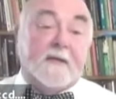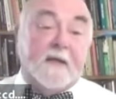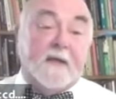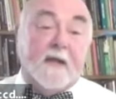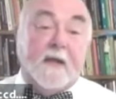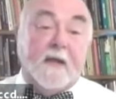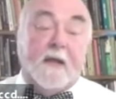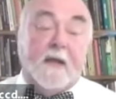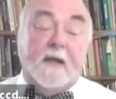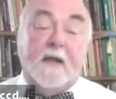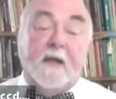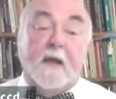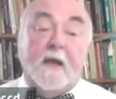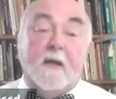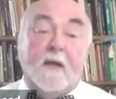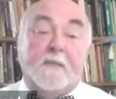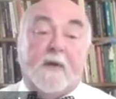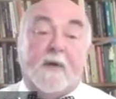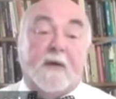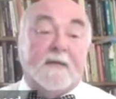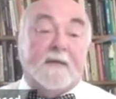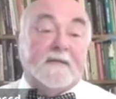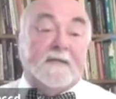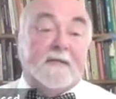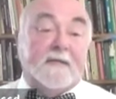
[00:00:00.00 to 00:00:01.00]
a
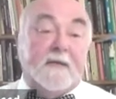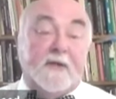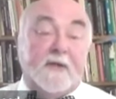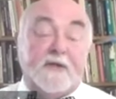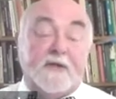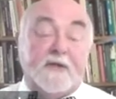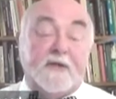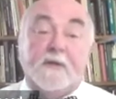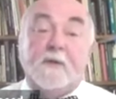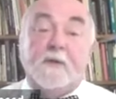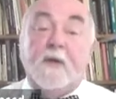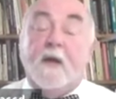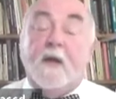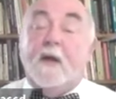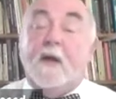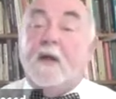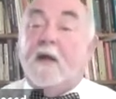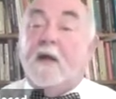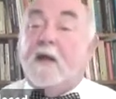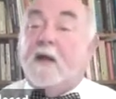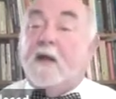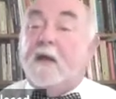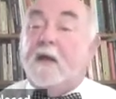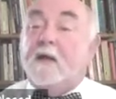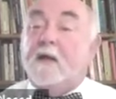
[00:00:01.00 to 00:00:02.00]
partisan issue.
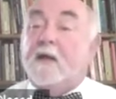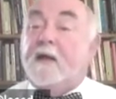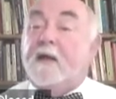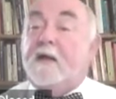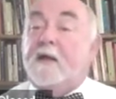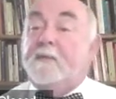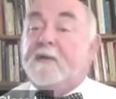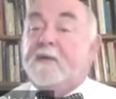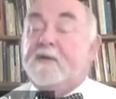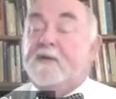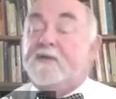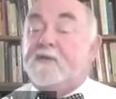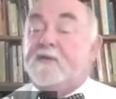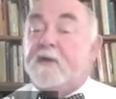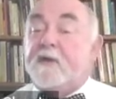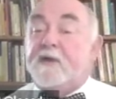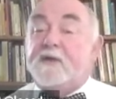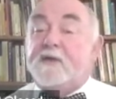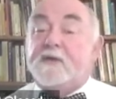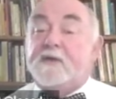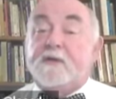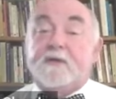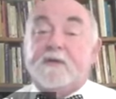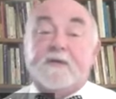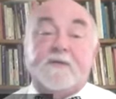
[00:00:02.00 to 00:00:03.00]
Uh,
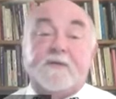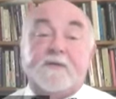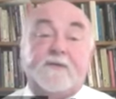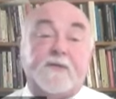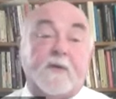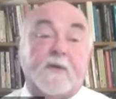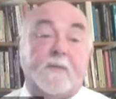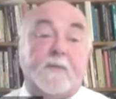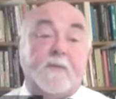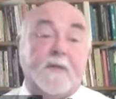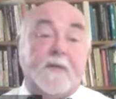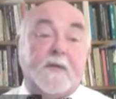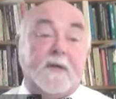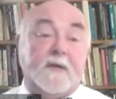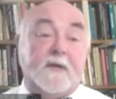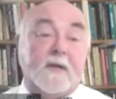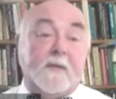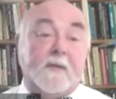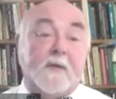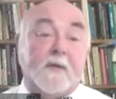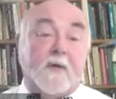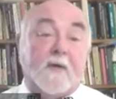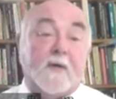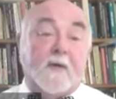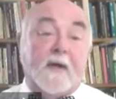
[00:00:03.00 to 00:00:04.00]
administrations from the
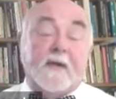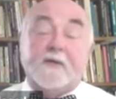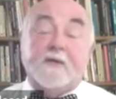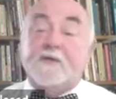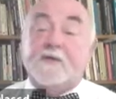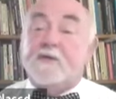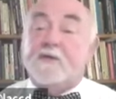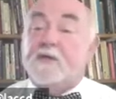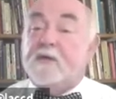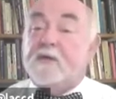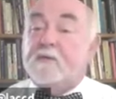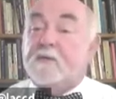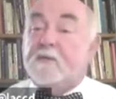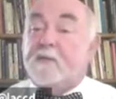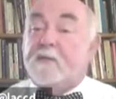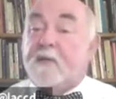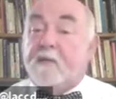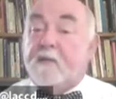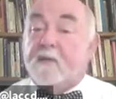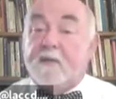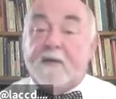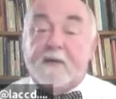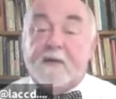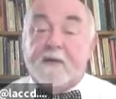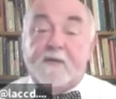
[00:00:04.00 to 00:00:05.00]
Democrats to the
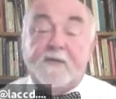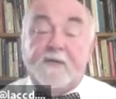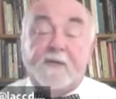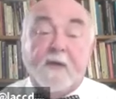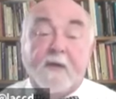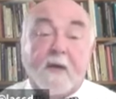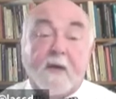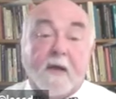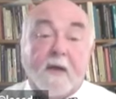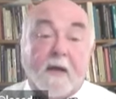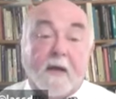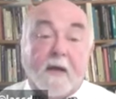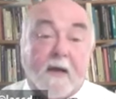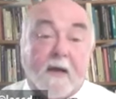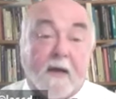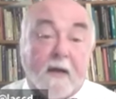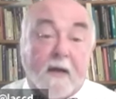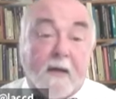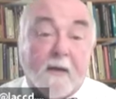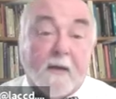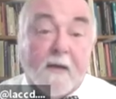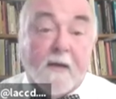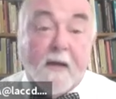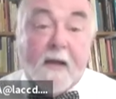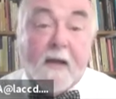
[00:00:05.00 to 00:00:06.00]
Republicans
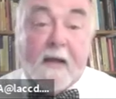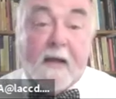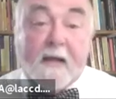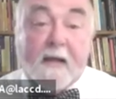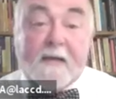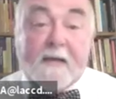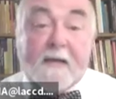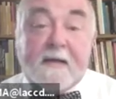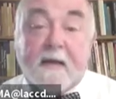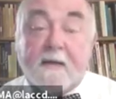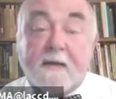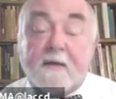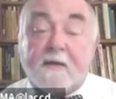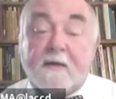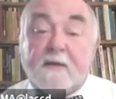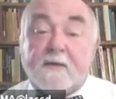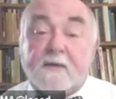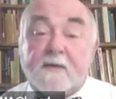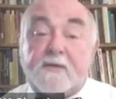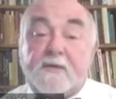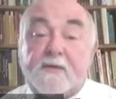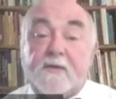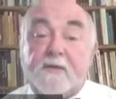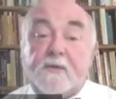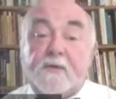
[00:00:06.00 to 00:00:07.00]
uh, tend
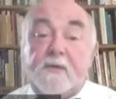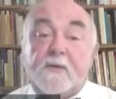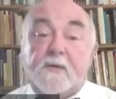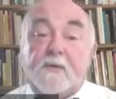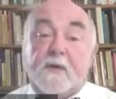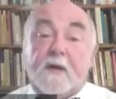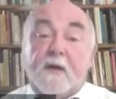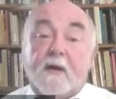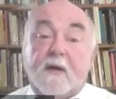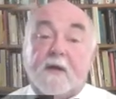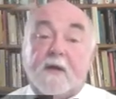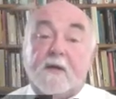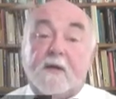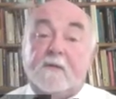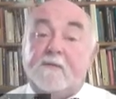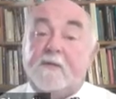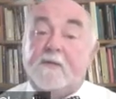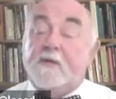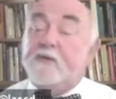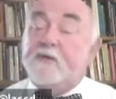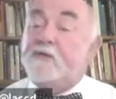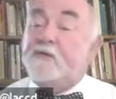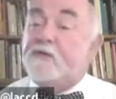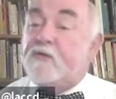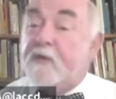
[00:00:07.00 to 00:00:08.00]
to uh,
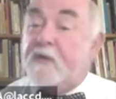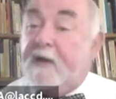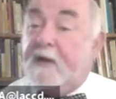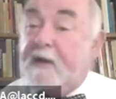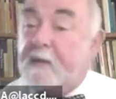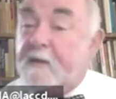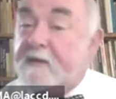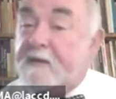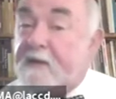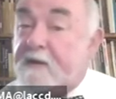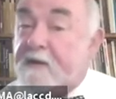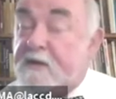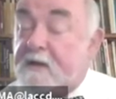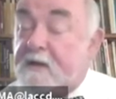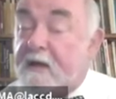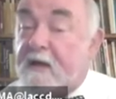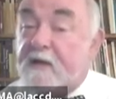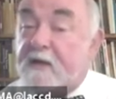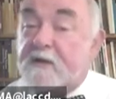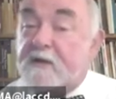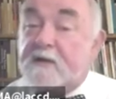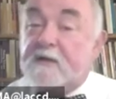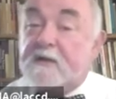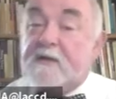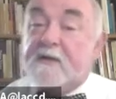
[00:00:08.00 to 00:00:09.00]
confuse training with
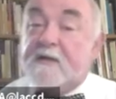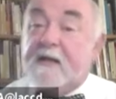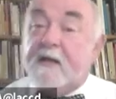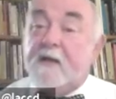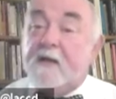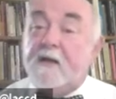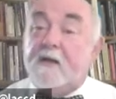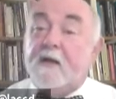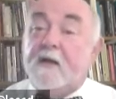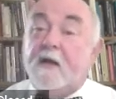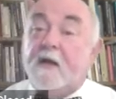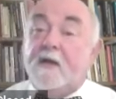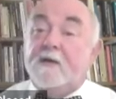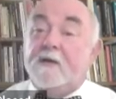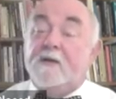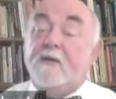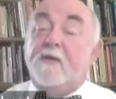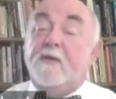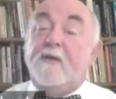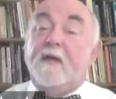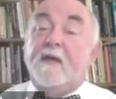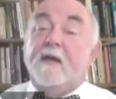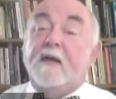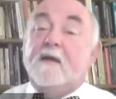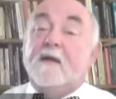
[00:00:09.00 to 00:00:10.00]
education, tend to
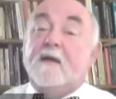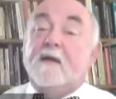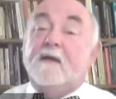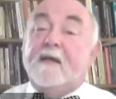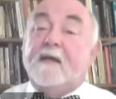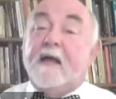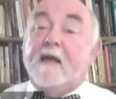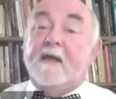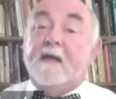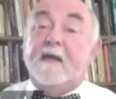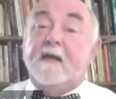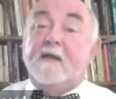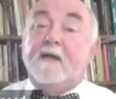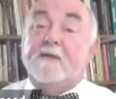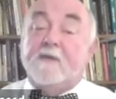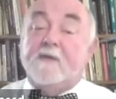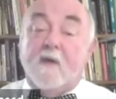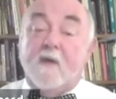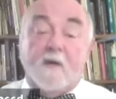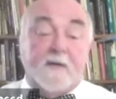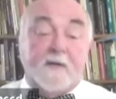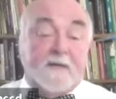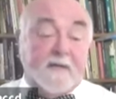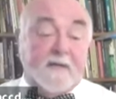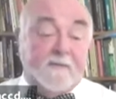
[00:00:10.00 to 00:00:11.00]
think that as
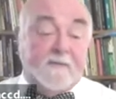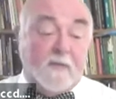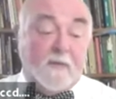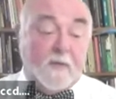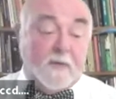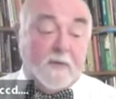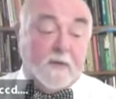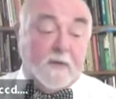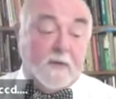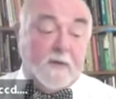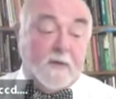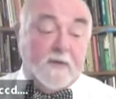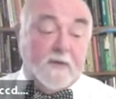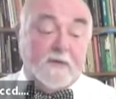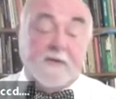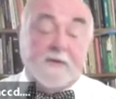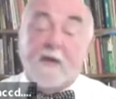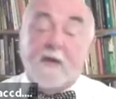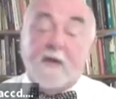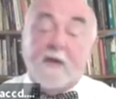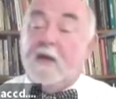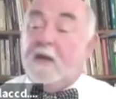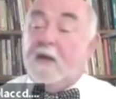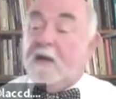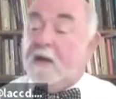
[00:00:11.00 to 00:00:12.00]
long as everyone learns
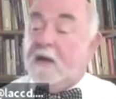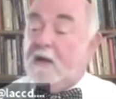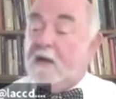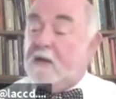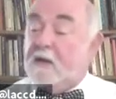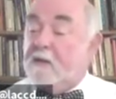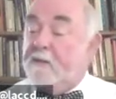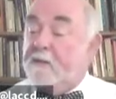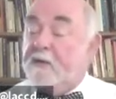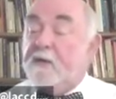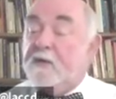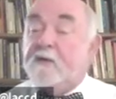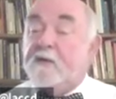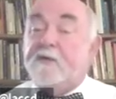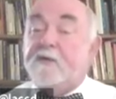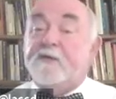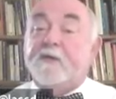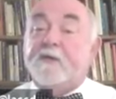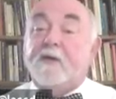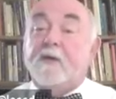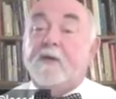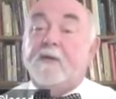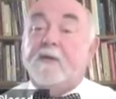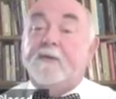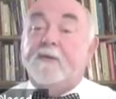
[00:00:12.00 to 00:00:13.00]
uh, computer
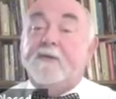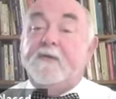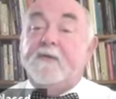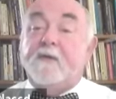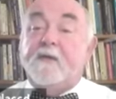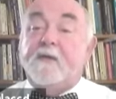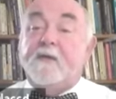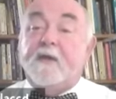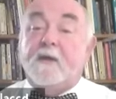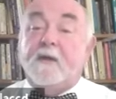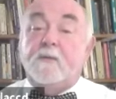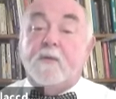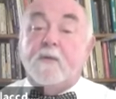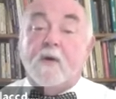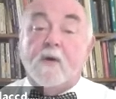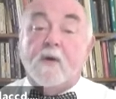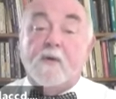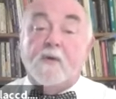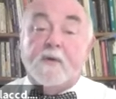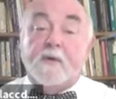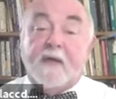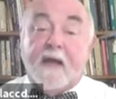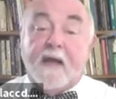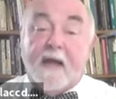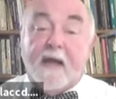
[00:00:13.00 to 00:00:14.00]
skills, then we're
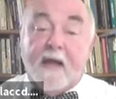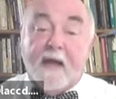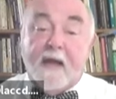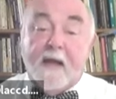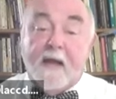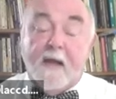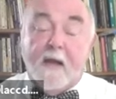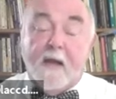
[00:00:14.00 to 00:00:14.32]
okay.